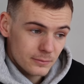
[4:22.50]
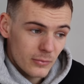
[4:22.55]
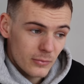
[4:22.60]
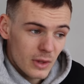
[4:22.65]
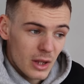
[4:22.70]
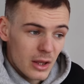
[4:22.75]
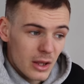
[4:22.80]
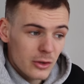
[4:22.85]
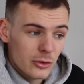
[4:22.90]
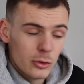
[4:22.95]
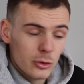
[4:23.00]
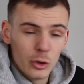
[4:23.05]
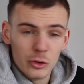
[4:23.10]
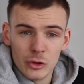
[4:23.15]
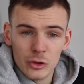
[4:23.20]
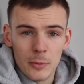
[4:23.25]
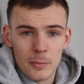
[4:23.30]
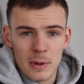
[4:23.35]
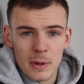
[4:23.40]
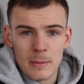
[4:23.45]
as long as
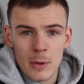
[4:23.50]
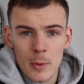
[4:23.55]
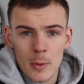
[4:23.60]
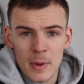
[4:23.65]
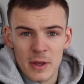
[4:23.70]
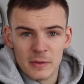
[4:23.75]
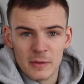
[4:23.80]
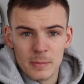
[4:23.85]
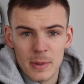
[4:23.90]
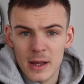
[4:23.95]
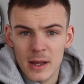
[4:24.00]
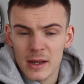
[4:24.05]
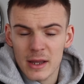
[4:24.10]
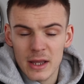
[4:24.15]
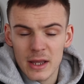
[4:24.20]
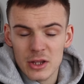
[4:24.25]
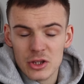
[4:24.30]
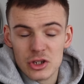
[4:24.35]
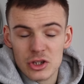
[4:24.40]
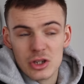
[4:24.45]
I bring my best
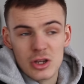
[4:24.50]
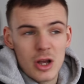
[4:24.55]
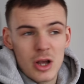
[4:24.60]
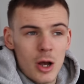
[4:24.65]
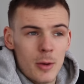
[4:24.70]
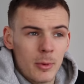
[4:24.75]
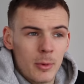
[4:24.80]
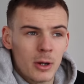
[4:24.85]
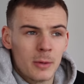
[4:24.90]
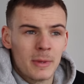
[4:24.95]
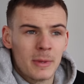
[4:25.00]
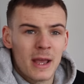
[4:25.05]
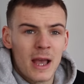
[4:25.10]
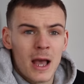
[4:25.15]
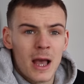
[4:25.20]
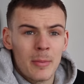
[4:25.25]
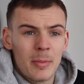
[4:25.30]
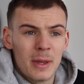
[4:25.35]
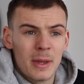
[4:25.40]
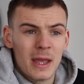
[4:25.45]
package, I'm gonna be
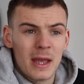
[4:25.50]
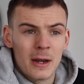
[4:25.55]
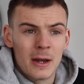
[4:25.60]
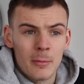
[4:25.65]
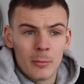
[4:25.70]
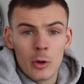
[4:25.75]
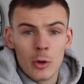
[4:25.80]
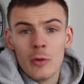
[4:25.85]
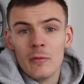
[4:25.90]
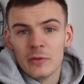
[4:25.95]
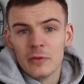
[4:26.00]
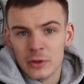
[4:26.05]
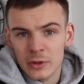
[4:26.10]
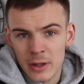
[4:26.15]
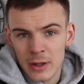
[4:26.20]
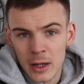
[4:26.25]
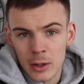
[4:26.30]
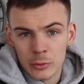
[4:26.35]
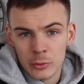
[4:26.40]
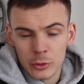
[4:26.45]
happy, and I'm confident
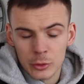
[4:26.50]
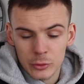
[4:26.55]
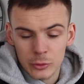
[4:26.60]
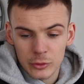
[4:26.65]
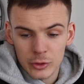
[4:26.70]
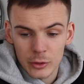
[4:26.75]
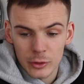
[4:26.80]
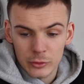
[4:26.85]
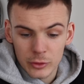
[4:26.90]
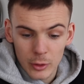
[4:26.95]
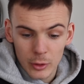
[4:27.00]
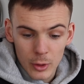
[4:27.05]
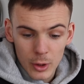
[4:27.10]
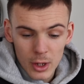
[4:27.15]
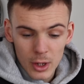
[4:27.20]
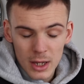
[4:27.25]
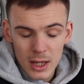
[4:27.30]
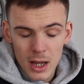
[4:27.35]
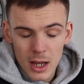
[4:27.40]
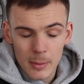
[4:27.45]
that I'll do so. So
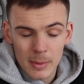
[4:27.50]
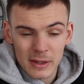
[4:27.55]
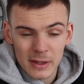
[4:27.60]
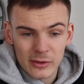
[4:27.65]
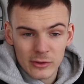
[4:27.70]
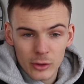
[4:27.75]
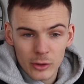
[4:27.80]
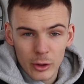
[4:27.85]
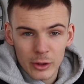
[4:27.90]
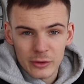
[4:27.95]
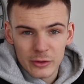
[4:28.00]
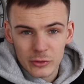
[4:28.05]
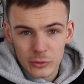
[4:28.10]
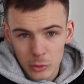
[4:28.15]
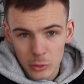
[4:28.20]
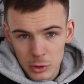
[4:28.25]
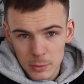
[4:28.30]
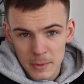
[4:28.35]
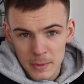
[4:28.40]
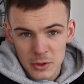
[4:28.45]
I'll be excited to
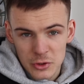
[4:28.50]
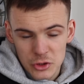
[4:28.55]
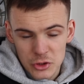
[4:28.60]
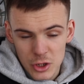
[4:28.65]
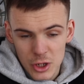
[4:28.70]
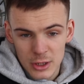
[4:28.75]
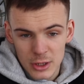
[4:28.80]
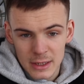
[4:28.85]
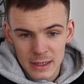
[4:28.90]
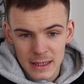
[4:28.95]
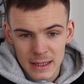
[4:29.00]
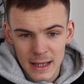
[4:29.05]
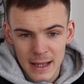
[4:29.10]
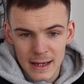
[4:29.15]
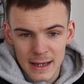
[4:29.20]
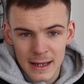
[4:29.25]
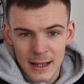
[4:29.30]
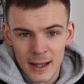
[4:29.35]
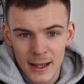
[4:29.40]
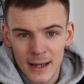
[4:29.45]
document the journey
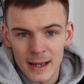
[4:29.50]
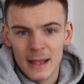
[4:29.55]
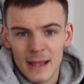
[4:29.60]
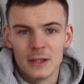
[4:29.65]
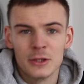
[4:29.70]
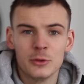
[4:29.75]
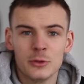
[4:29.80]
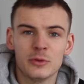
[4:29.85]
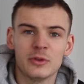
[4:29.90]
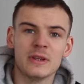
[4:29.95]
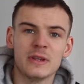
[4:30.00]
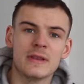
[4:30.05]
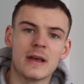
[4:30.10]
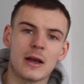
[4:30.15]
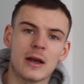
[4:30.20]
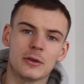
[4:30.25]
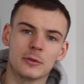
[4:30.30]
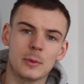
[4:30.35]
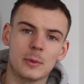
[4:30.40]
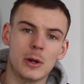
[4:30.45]
and let you see
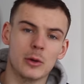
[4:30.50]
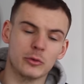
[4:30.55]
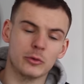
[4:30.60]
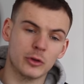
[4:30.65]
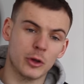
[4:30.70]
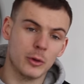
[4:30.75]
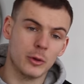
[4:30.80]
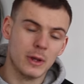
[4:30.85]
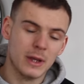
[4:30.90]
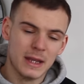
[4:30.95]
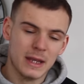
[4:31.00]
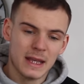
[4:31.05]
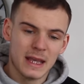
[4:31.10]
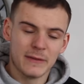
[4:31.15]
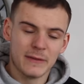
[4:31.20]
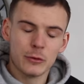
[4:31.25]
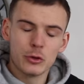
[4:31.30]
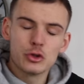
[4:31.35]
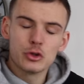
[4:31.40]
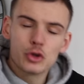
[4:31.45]
that as well. So if
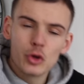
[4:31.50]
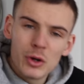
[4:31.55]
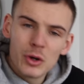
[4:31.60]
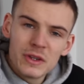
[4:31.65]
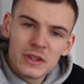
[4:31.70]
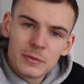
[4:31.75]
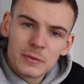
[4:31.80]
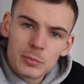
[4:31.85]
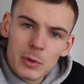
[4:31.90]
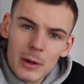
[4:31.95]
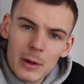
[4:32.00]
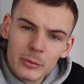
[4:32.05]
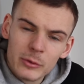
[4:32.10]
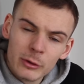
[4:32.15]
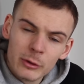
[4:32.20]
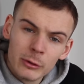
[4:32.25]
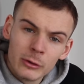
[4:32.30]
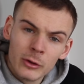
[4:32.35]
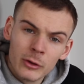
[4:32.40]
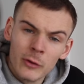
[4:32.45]
you're enjoying this prep
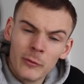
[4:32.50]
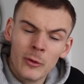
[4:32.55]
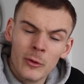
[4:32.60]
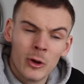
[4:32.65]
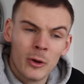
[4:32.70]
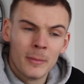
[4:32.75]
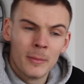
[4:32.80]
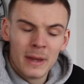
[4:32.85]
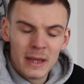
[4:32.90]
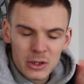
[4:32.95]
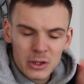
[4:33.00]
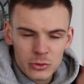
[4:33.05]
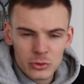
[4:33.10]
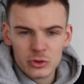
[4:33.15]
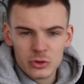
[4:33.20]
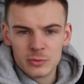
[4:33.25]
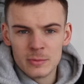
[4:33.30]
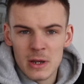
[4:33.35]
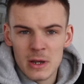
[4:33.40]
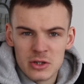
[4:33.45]
series so far, make sure you
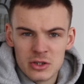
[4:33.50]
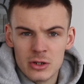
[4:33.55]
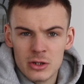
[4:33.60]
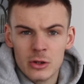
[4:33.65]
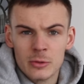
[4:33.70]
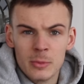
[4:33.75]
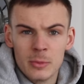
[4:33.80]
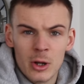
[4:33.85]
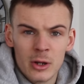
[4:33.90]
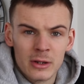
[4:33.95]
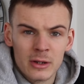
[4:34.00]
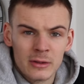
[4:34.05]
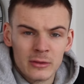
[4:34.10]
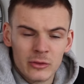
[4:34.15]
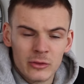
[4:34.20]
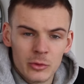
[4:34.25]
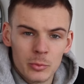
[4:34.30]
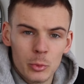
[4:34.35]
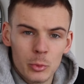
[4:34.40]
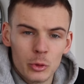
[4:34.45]
smash the like button and
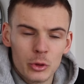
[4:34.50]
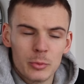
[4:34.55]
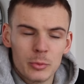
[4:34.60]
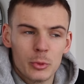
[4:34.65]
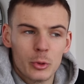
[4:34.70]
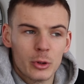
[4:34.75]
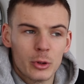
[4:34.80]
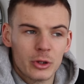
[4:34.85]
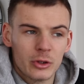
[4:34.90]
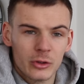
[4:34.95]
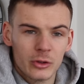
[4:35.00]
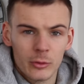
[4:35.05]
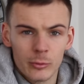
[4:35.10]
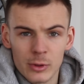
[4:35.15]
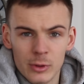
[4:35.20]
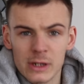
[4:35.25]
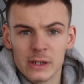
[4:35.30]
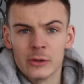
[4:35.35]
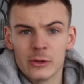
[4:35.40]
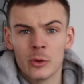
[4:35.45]
support your boy, because I
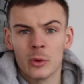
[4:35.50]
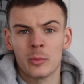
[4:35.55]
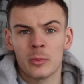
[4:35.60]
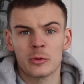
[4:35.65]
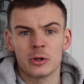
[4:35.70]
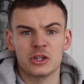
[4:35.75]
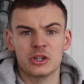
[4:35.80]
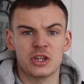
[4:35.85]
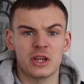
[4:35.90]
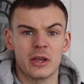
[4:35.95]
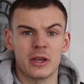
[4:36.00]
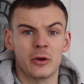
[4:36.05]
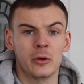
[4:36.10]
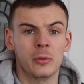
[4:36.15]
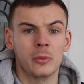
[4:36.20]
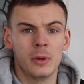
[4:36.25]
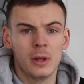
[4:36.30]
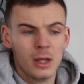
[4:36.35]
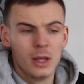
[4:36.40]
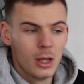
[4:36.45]
really do appreciate it.
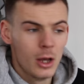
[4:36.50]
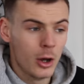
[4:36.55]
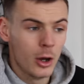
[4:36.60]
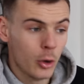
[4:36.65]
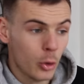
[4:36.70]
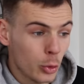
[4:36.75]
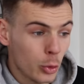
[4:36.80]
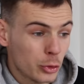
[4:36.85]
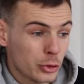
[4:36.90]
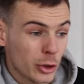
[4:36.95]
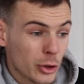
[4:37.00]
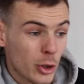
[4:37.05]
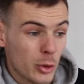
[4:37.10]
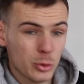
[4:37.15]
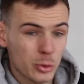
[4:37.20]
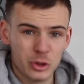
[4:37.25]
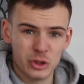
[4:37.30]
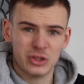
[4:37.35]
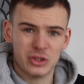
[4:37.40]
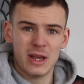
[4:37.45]
I also
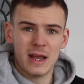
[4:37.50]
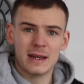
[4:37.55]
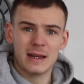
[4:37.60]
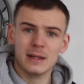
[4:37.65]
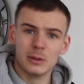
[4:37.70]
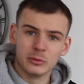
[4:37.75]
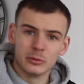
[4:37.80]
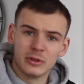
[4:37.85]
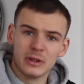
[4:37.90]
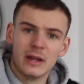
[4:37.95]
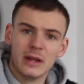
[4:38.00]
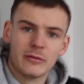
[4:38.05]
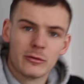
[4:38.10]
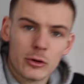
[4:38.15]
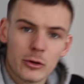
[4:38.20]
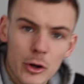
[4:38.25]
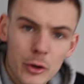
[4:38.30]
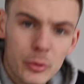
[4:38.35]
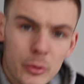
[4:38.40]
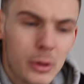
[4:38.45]
just had a little
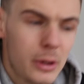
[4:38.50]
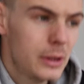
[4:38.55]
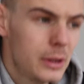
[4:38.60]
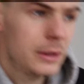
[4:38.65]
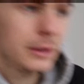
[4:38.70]
Deliveroo.